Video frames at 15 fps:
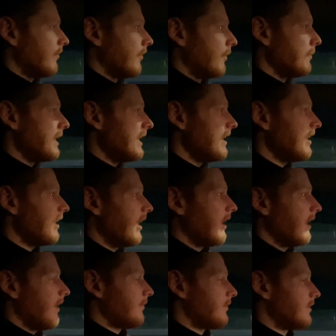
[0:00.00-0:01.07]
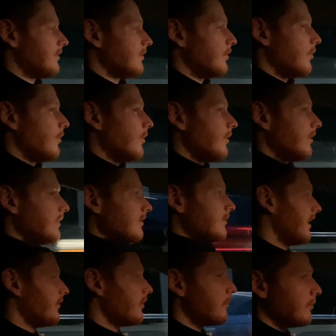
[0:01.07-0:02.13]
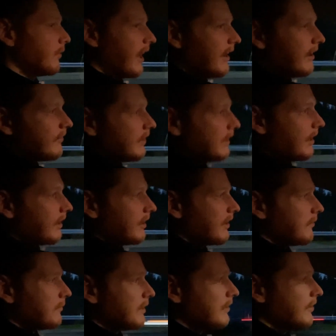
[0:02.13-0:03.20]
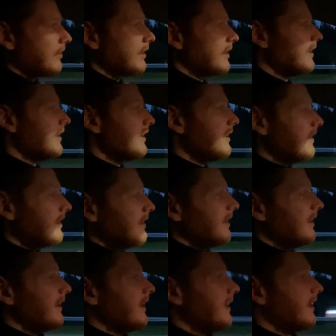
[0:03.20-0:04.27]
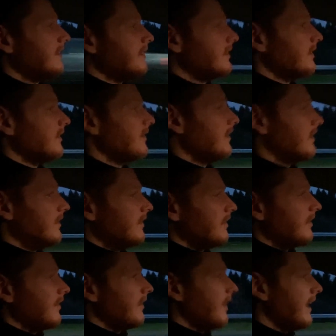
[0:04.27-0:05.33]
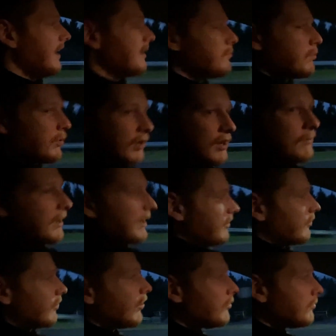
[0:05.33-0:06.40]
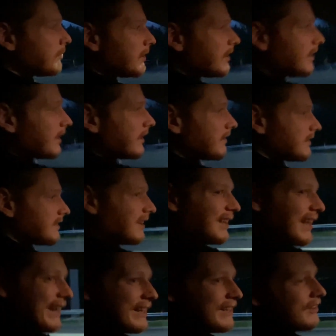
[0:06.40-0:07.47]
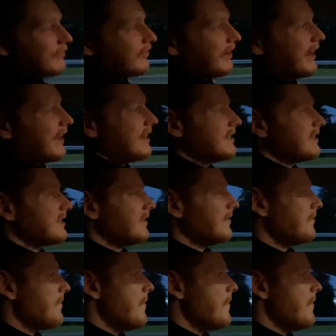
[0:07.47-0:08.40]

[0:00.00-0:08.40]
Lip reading: for me, I have a long commute, and I can bring my Chromebook, this light device,